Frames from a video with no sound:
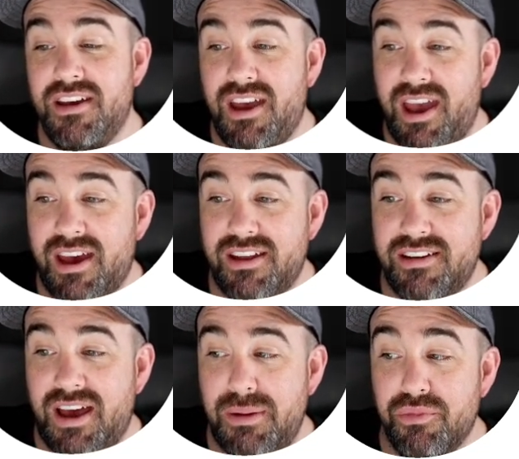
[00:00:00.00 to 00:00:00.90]
and
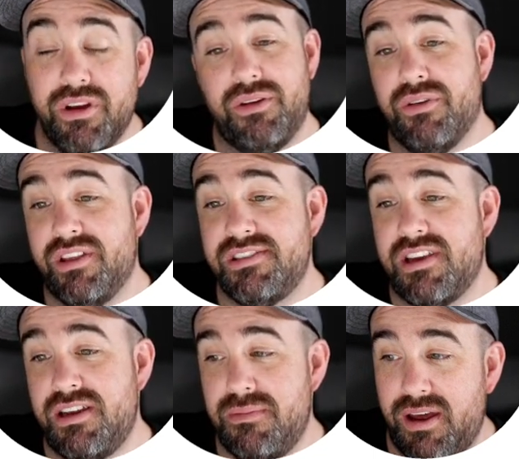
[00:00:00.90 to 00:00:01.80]
I'm really really
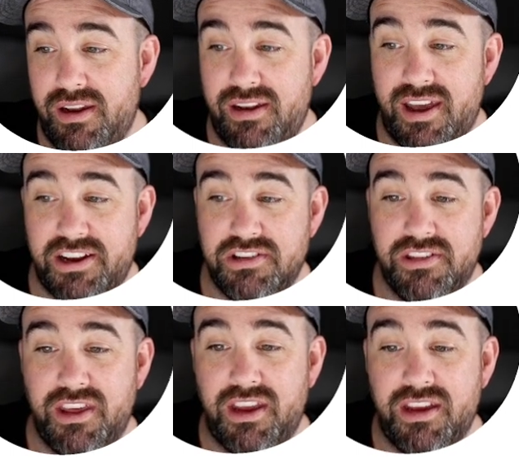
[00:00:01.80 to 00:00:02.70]
excited about it. And I actually
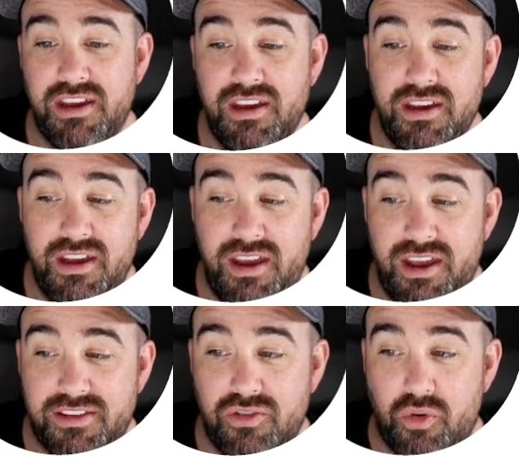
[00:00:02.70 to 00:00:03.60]
think
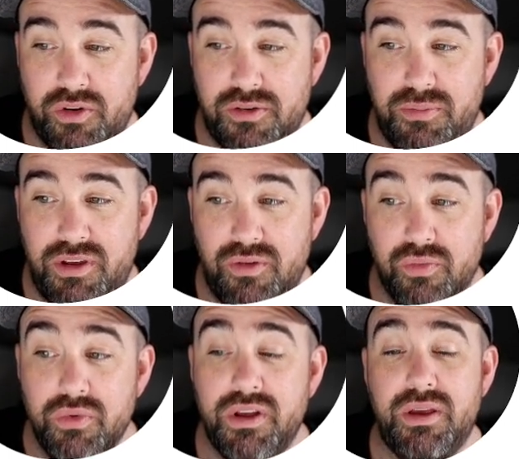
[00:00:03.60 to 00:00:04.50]
it's going to be
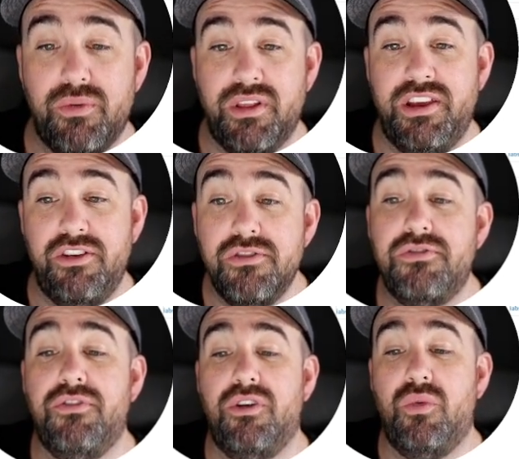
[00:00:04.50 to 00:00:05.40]
really really
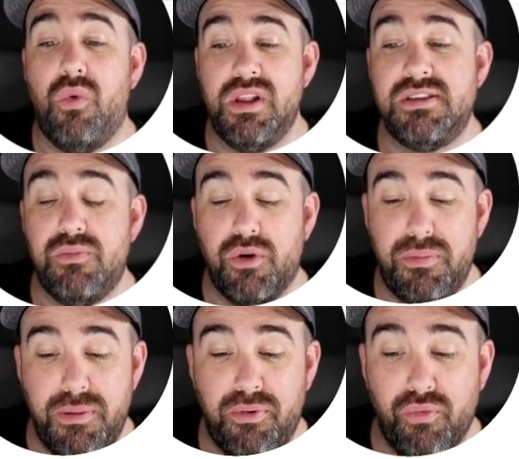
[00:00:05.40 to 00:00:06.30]
useful once more
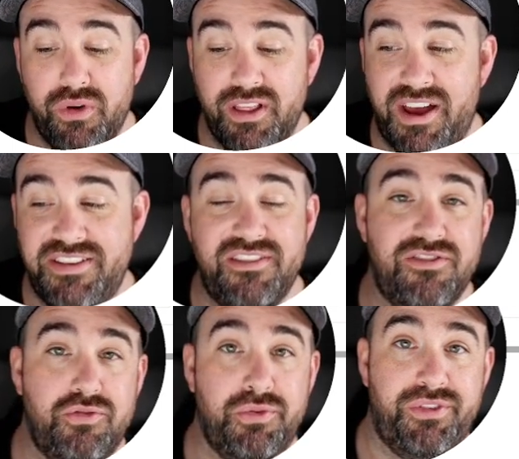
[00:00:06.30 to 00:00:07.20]
people realize this
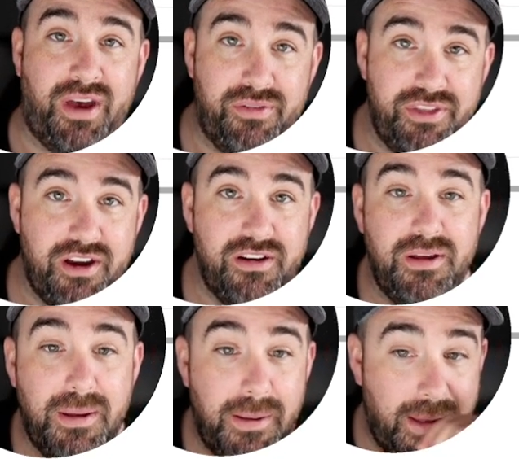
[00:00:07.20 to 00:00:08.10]
tool is out there
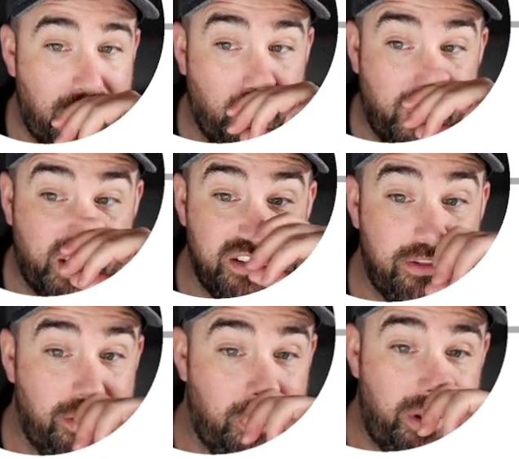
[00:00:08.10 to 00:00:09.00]
and what it can
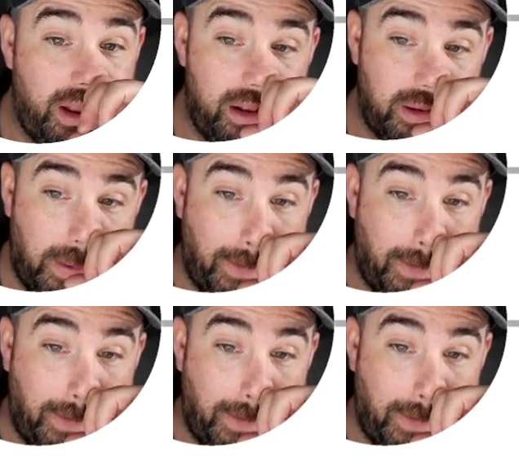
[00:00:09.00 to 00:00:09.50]
do. And and